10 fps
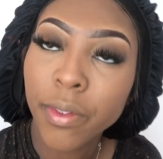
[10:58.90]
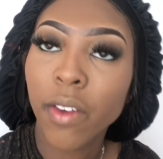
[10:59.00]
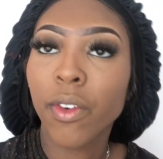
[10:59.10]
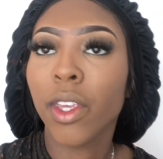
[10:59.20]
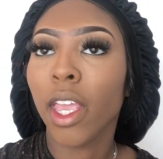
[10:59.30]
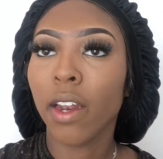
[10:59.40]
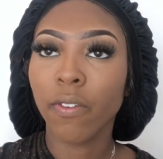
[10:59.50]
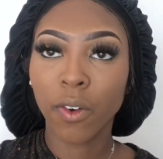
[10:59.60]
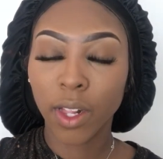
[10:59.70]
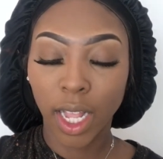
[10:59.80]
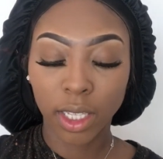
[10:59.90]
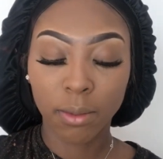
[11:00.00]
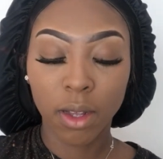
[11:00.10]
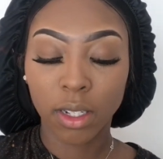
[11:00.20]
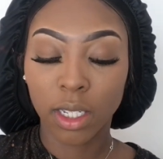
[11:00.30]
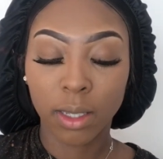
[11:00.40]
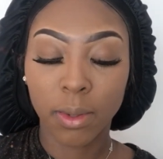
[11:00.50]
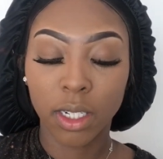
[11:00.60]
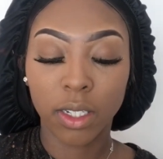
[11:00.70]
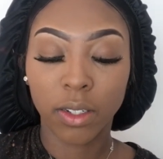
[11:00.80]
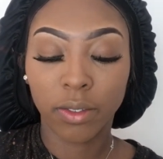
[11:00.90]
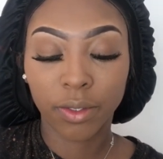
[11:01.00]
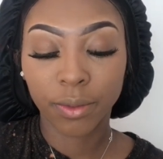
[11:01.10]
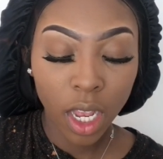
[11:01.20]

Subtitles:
If you can't afford like the most expensive